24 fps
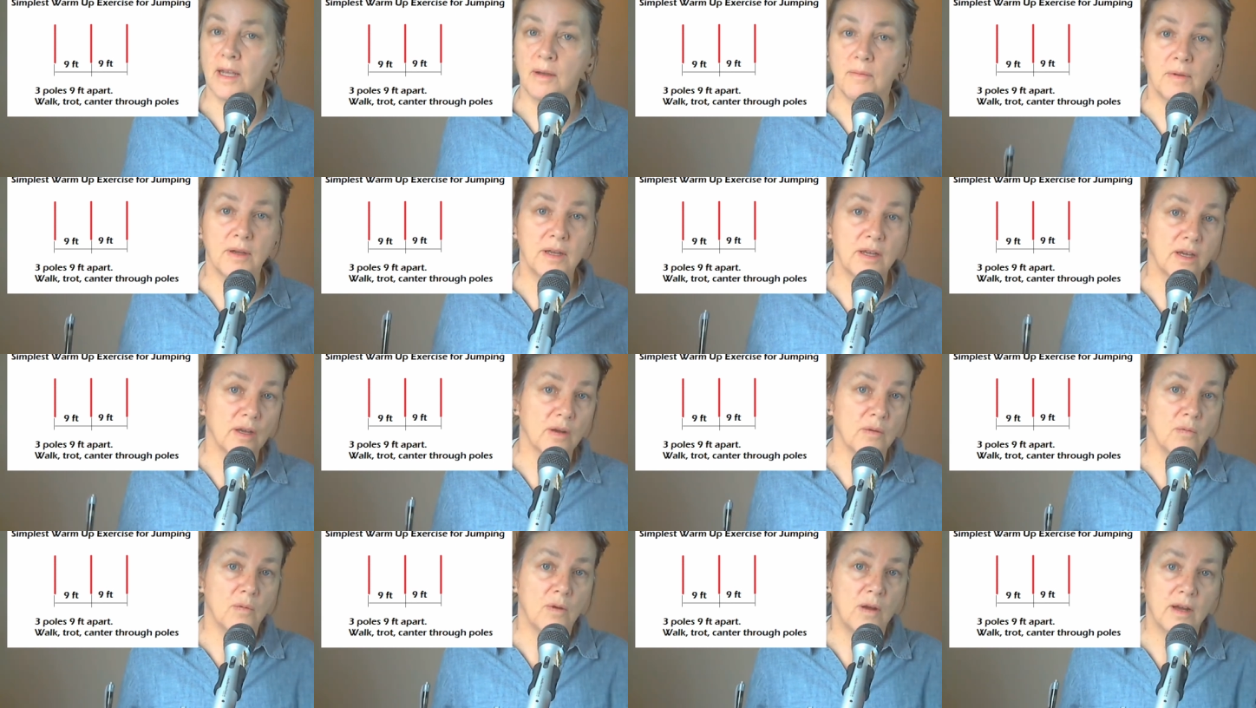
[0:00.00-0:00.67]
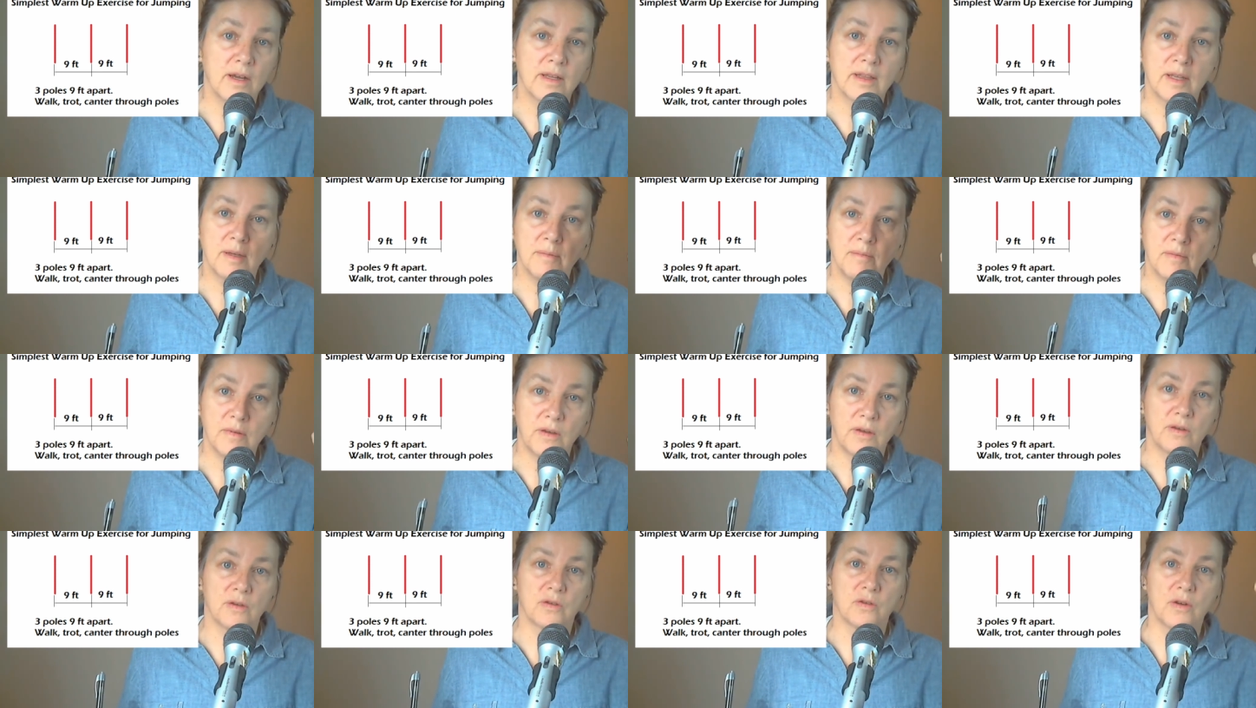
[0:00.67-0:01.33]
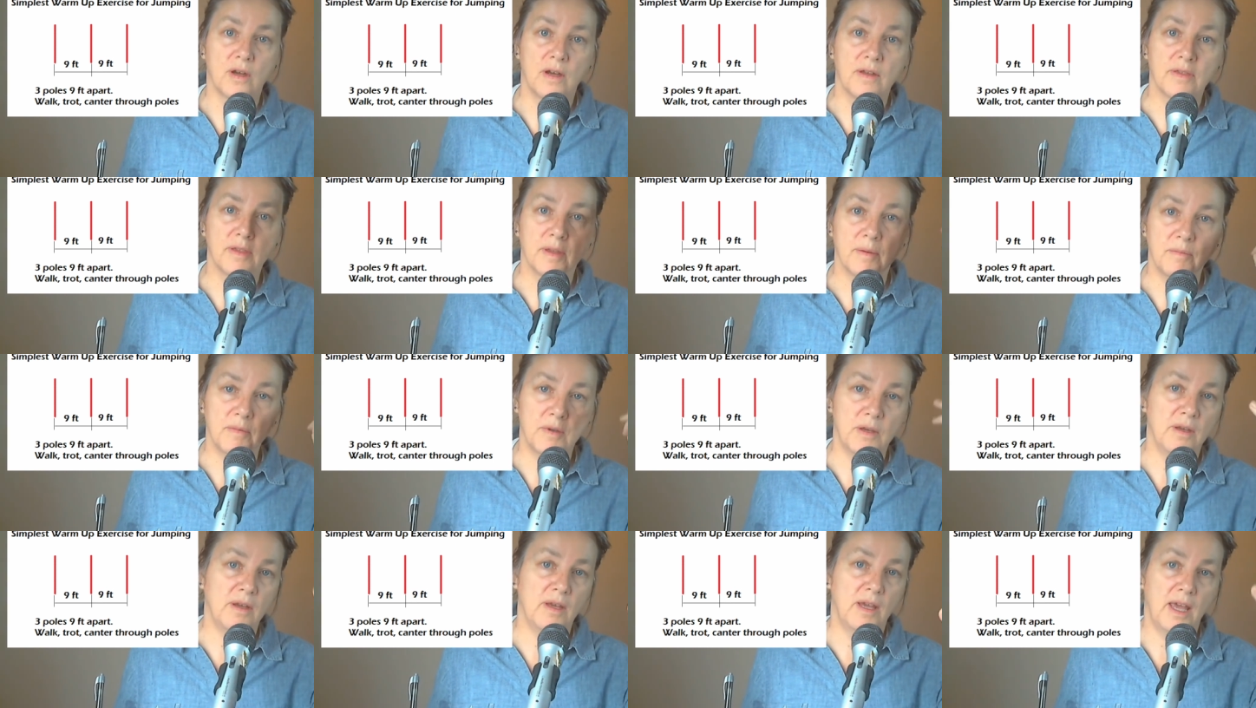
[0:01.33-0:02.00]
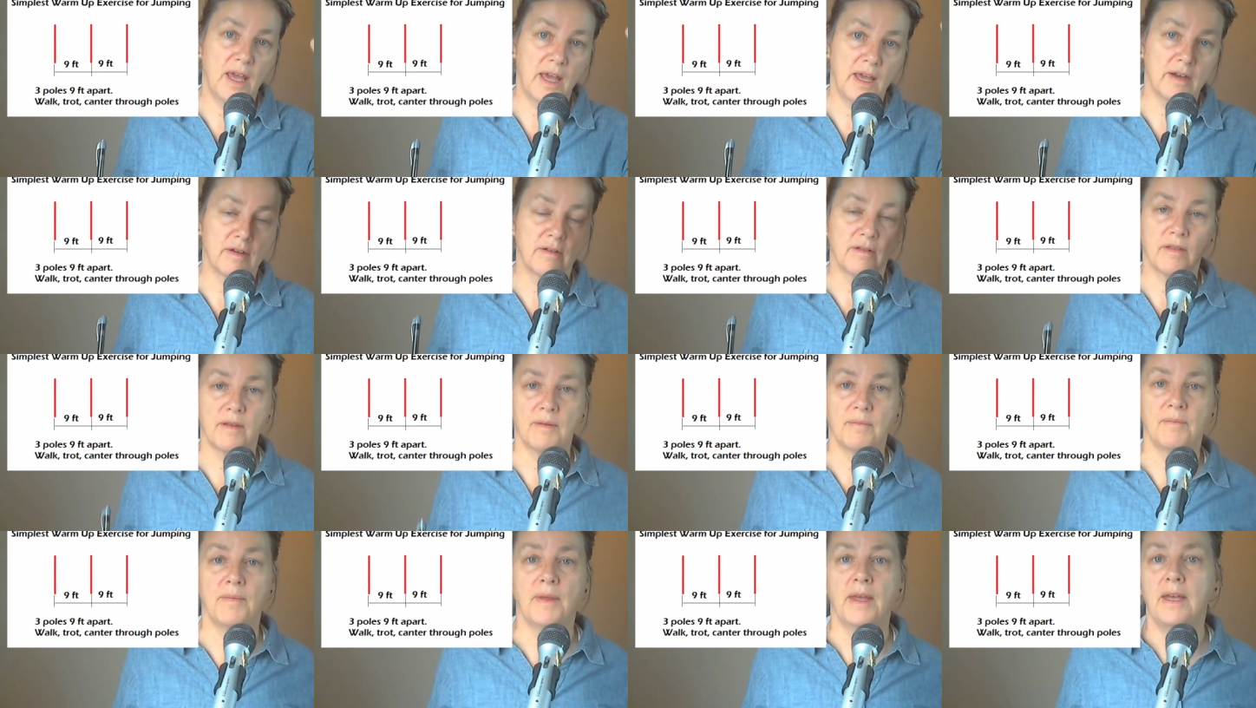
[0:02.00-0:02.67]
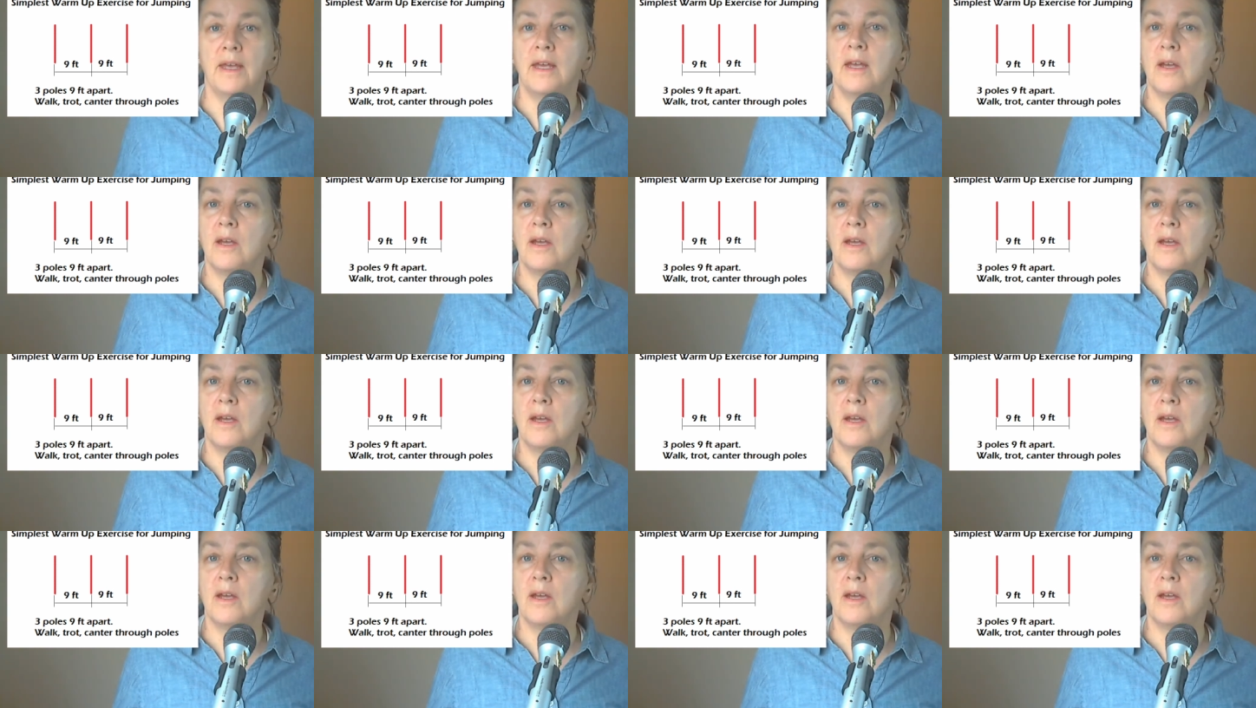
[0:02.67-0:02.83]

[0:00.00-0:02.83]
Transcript: That way you can walk them, you can trot them, you can canter them.